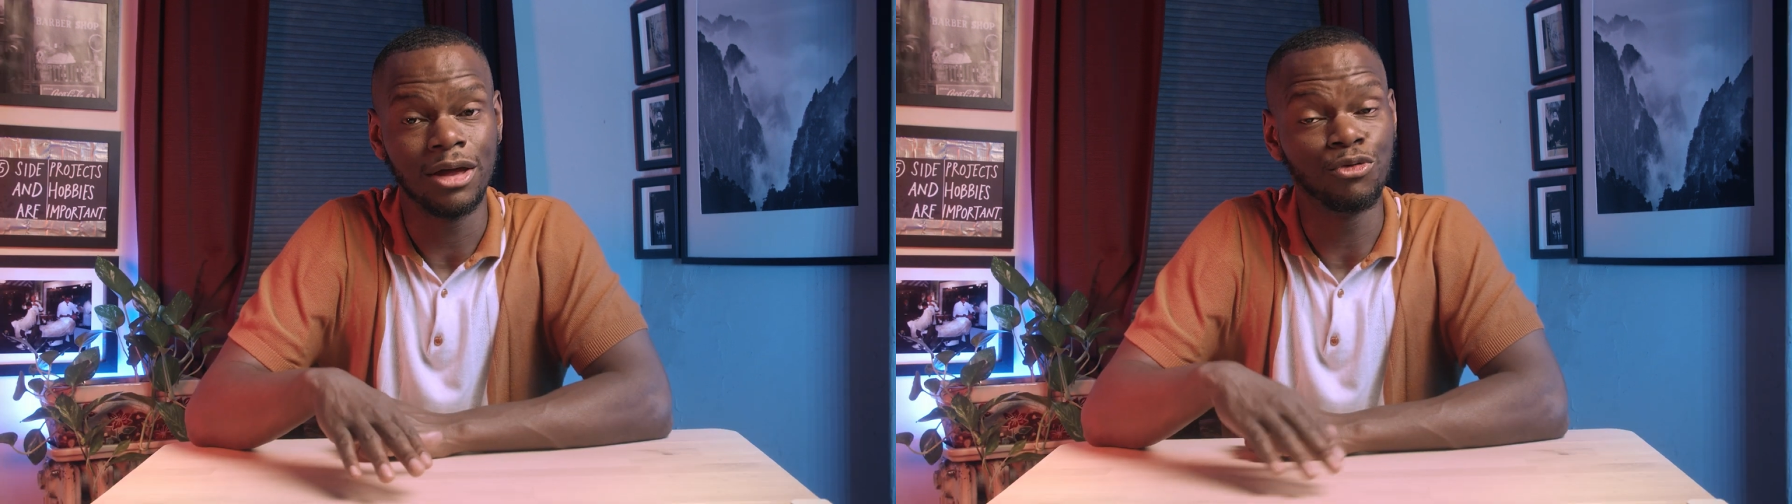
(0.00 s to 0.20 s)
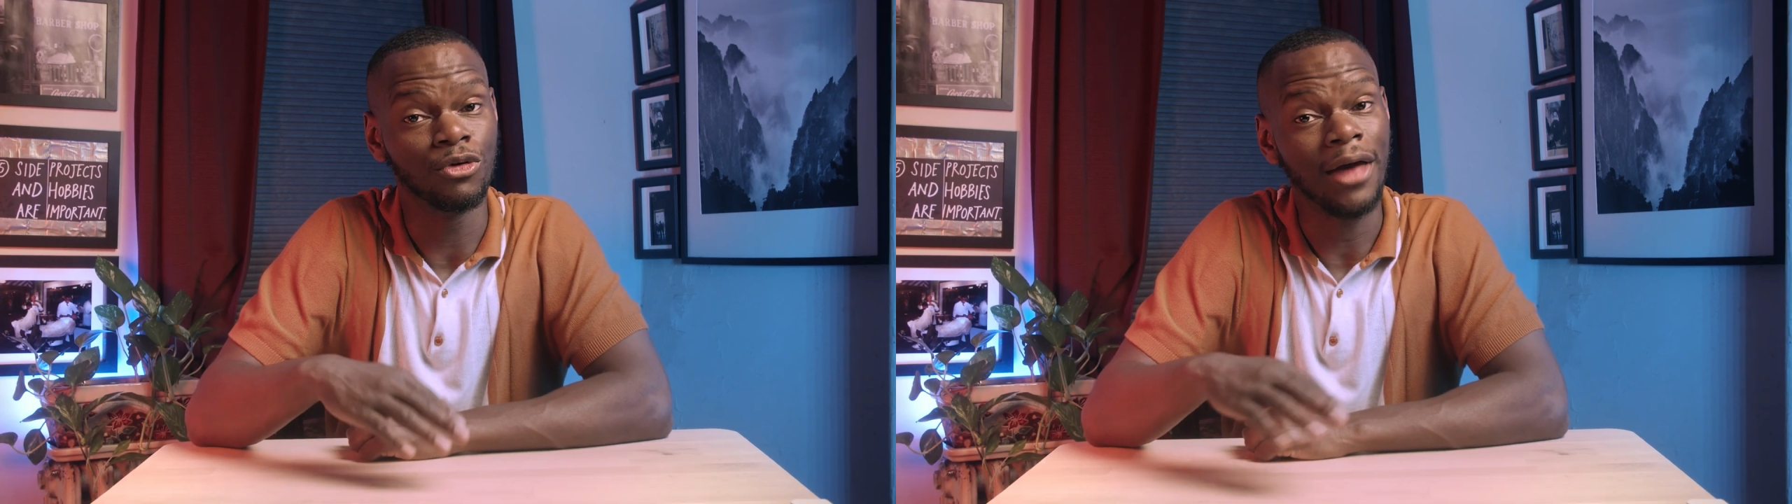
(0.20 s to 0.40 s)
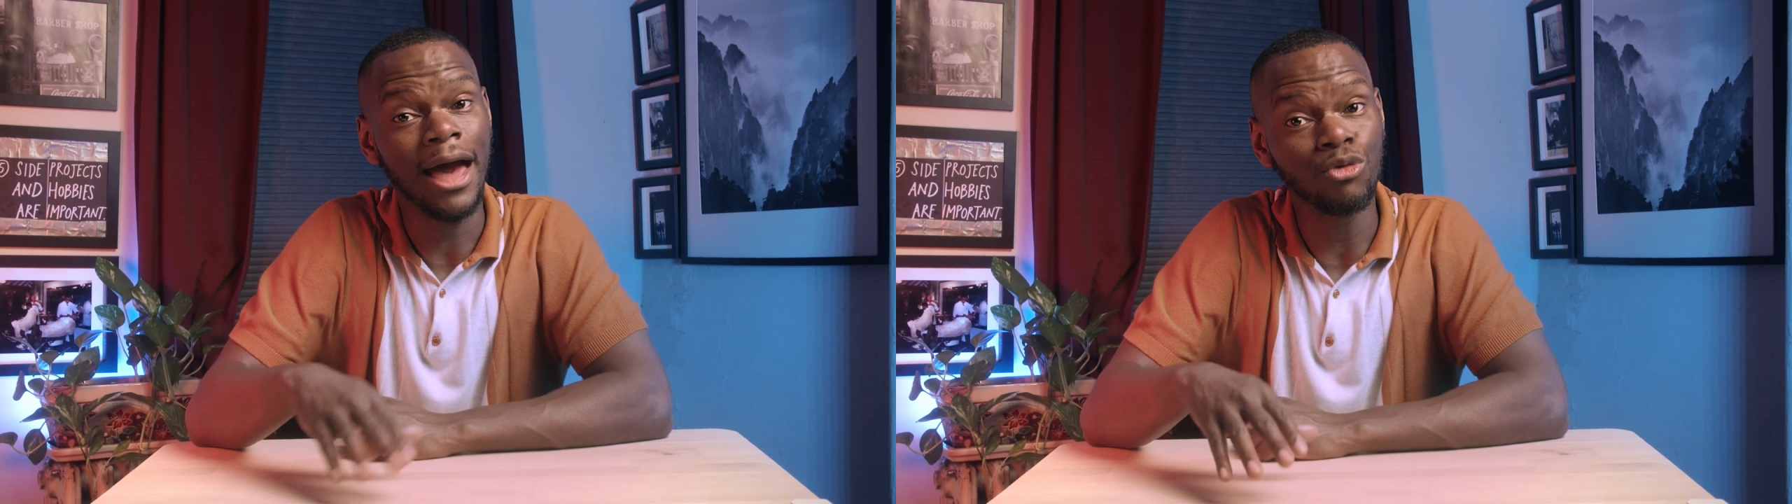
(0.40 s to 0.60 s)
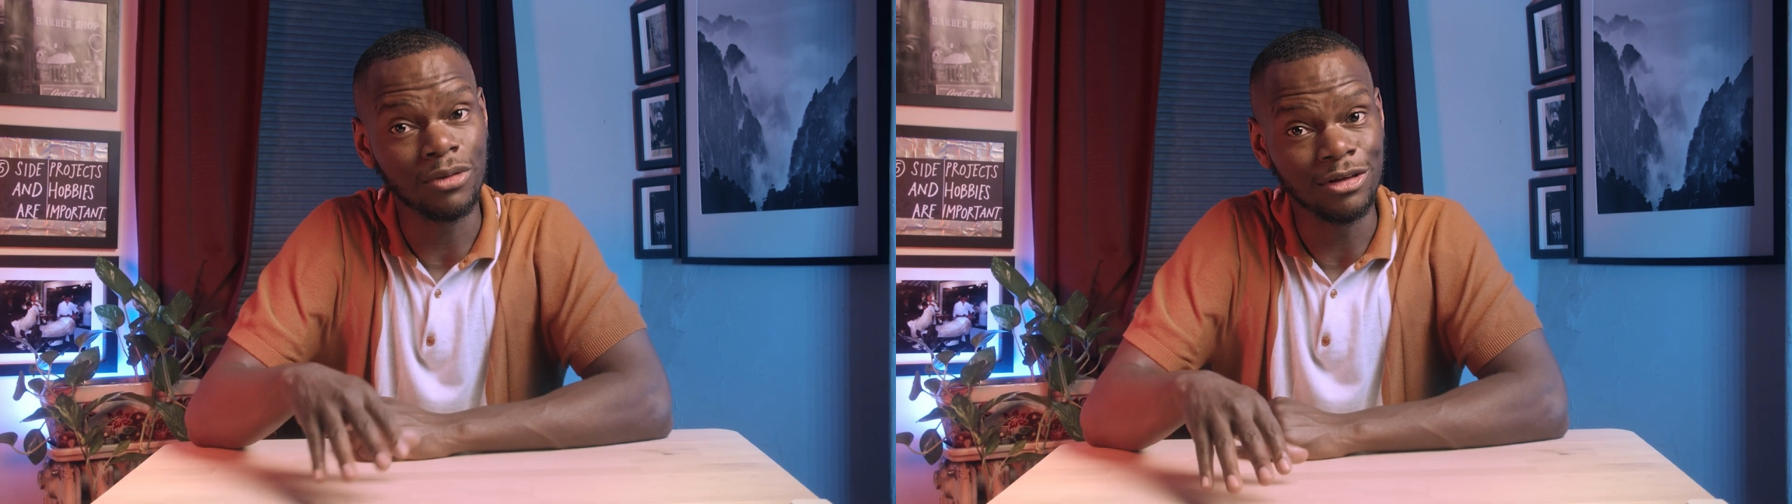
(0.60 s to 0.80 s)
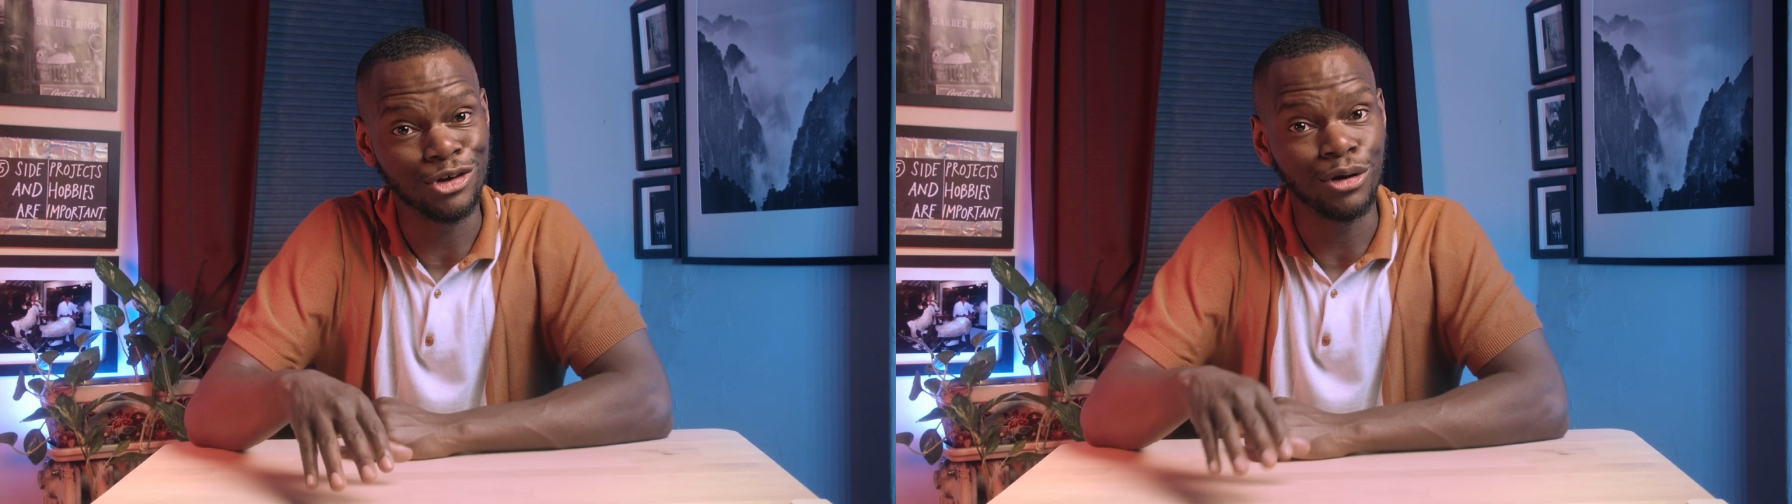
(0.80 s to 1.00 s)
and for that
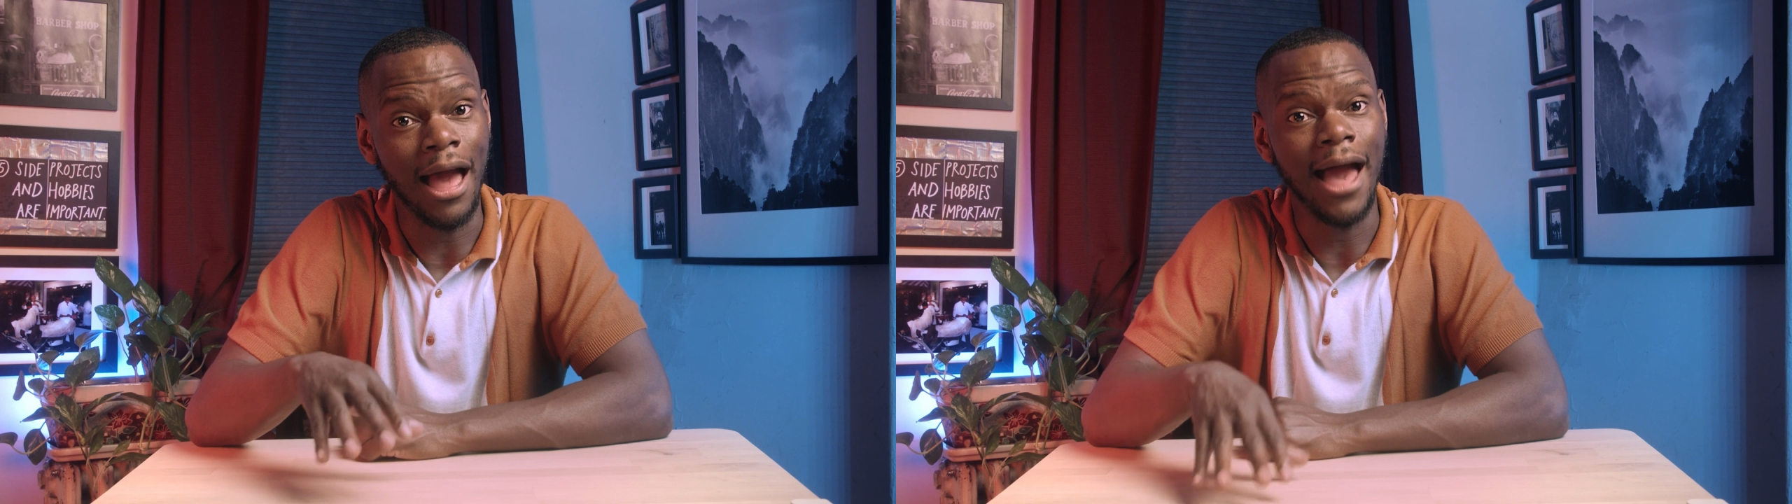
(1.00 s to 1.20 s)
reason,